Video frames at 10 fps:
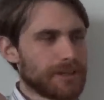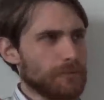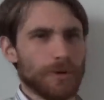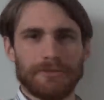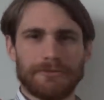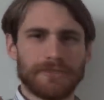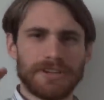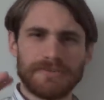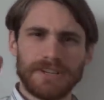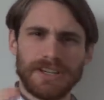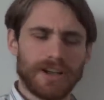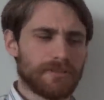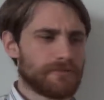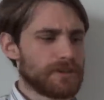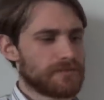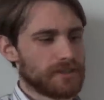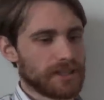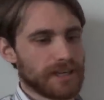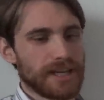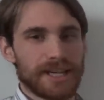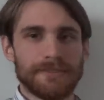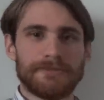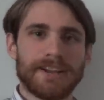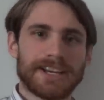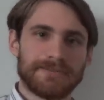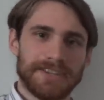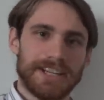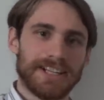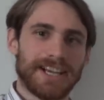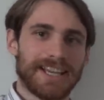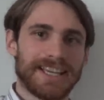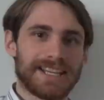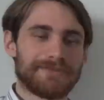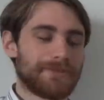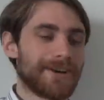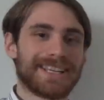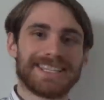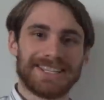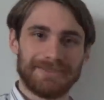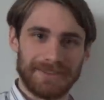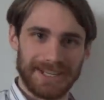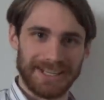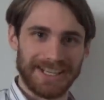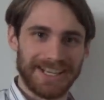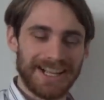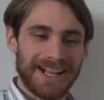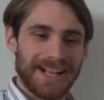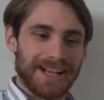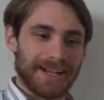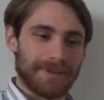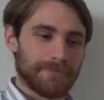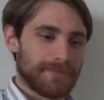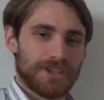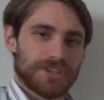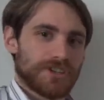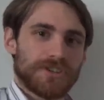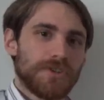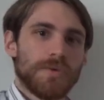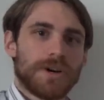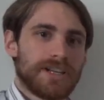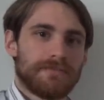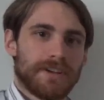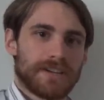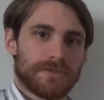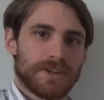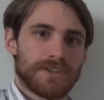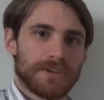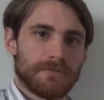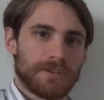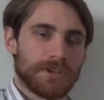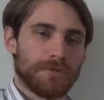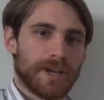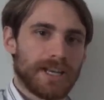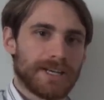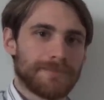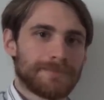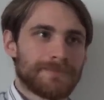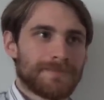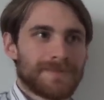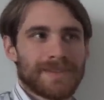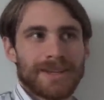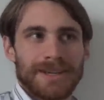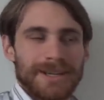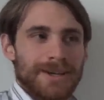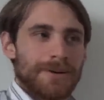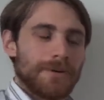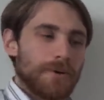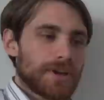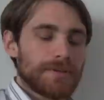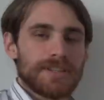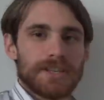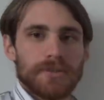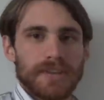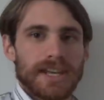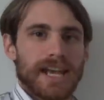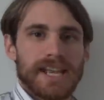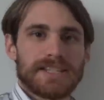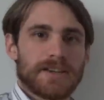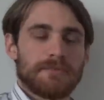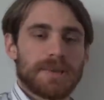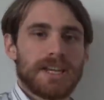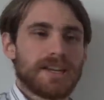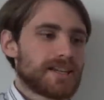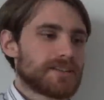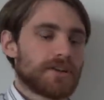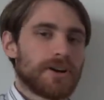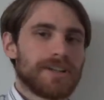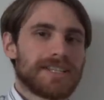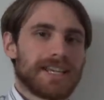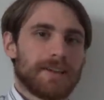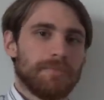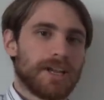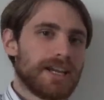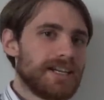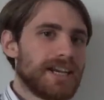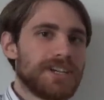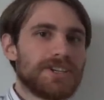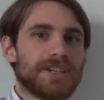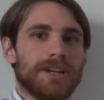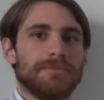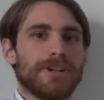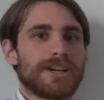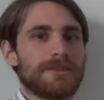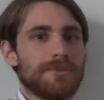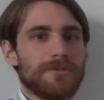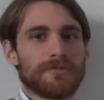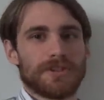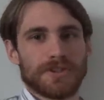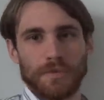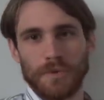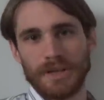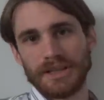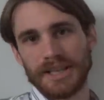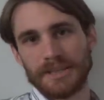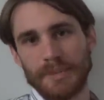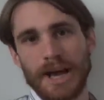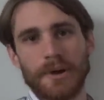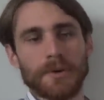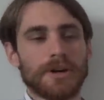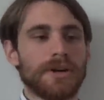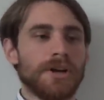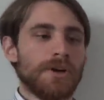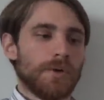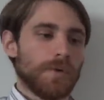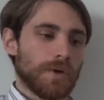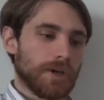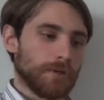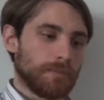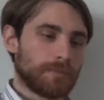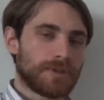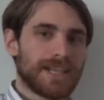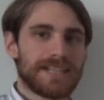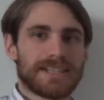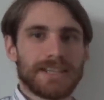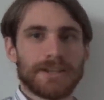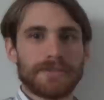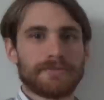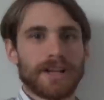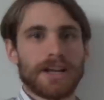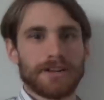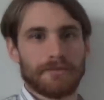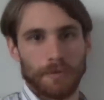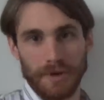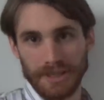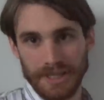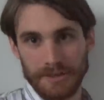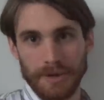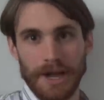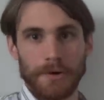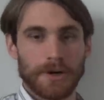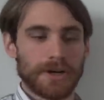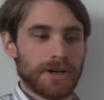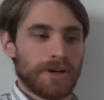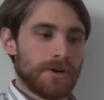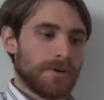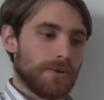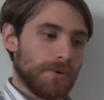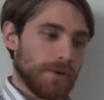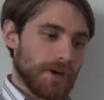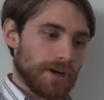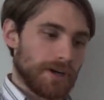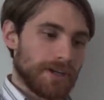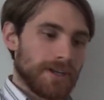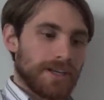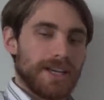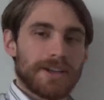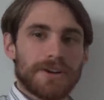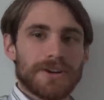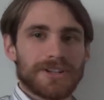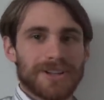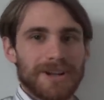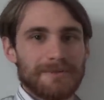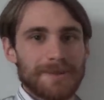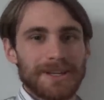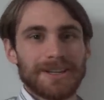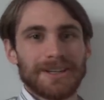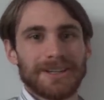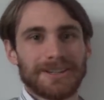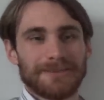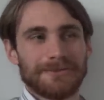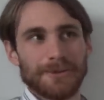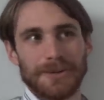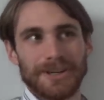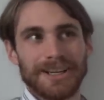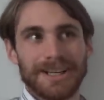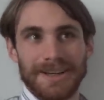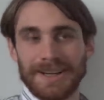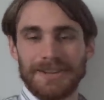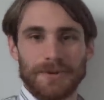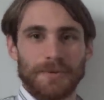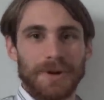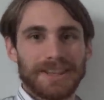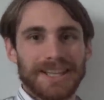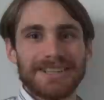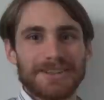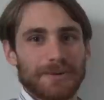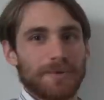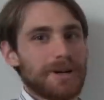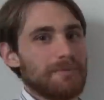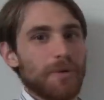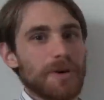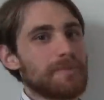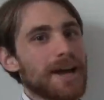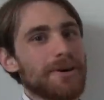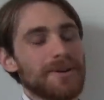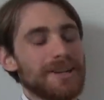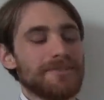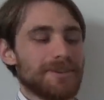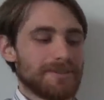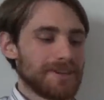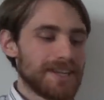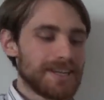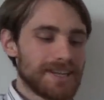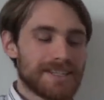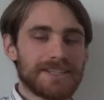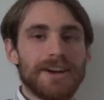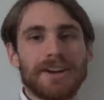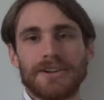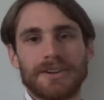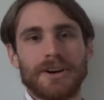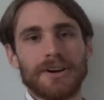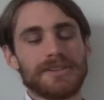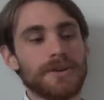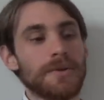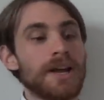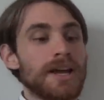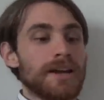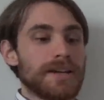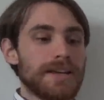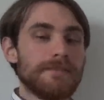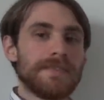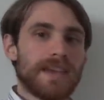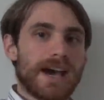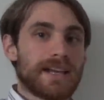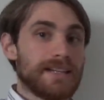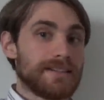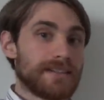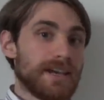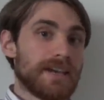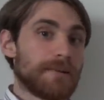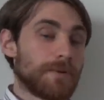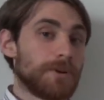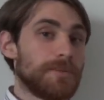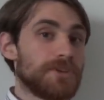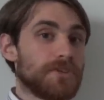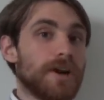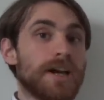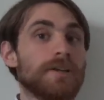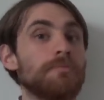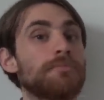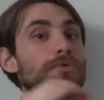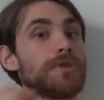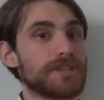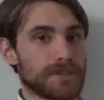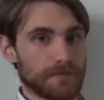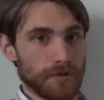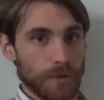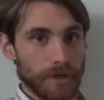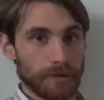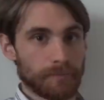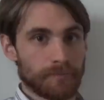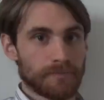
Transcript: what, French Vanilla? Not French Vanilla. Infect Vanilla, I guess. Phyrexian Vanilla. Uh, just a two one Infect creature for two mana. Considering that it has to compete against cards like Blighted Agent, Unblockable for just one less power, or Plague Stinger, Flying for one less power, or Ichor Clawmere for either one less or one more power. No, no, it, it's not a good card. So given that, instead I'm going to be trying Priest of Norn.